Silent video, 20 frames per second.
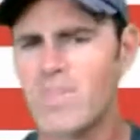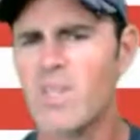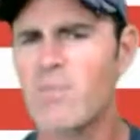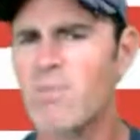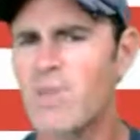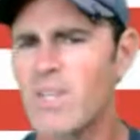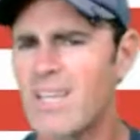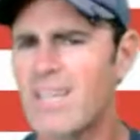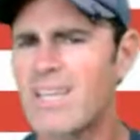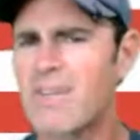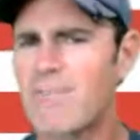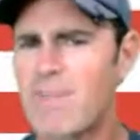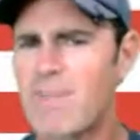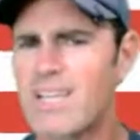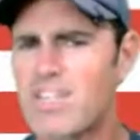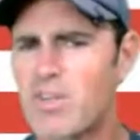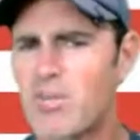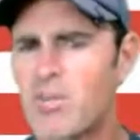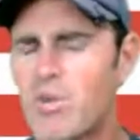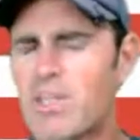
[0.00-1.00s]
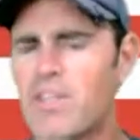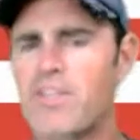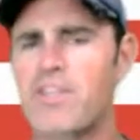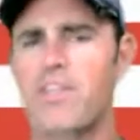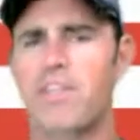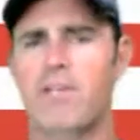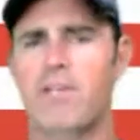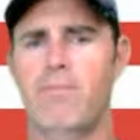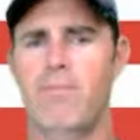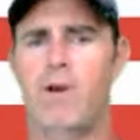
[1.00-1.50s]
but it makes you really
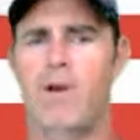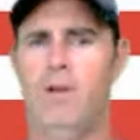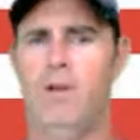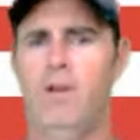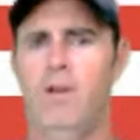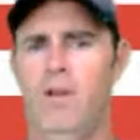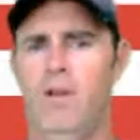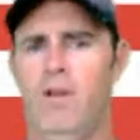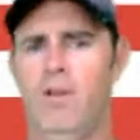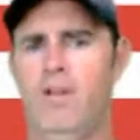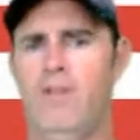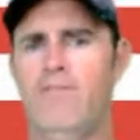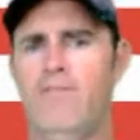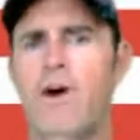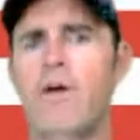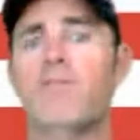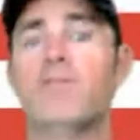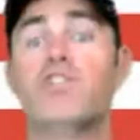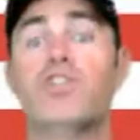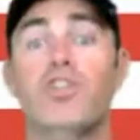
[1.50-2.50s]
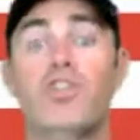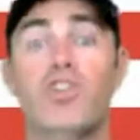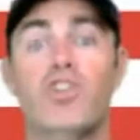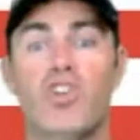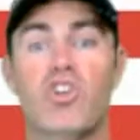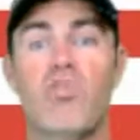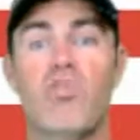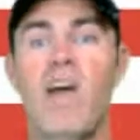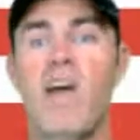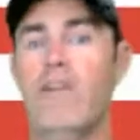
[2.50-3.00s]
think about if I was a
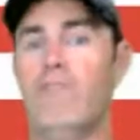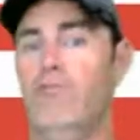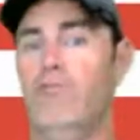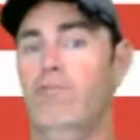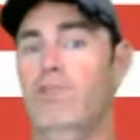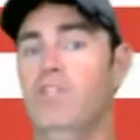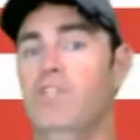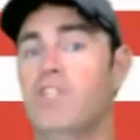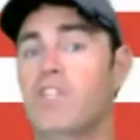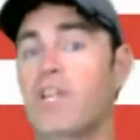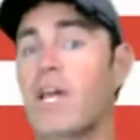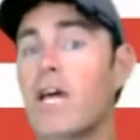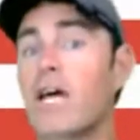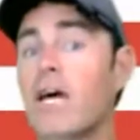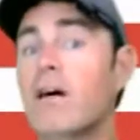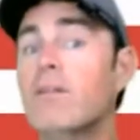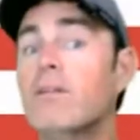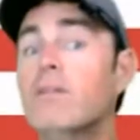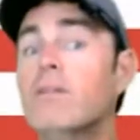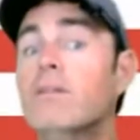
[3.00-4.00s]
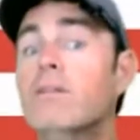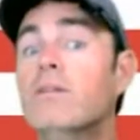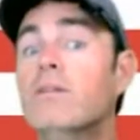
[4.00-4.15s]
giraffe reaching out,